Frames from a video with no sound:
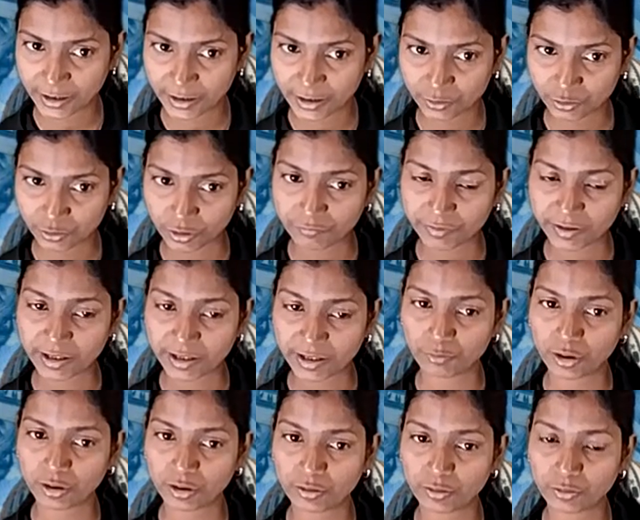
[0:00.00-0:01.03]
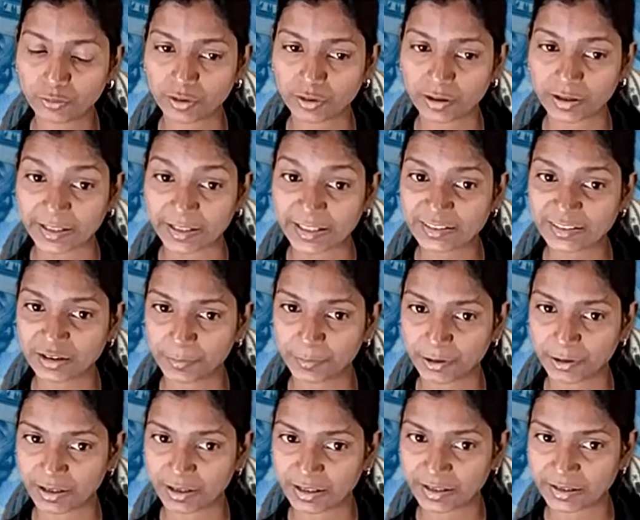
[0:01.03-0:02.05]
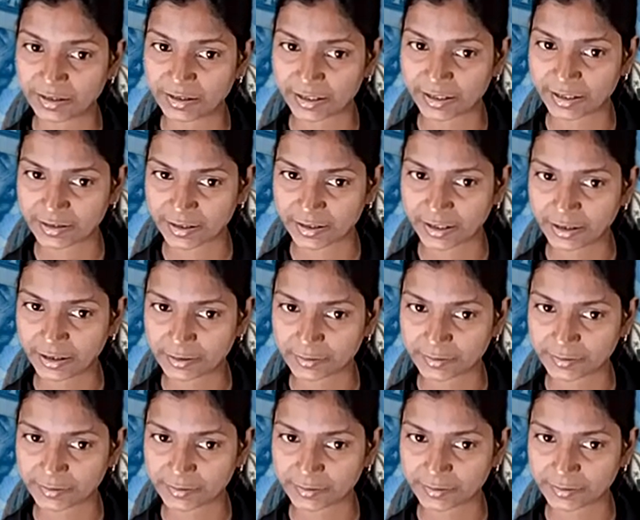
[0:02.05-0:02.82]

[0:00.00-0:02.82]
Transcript: so if Fed want to raise the prevailing interest rate,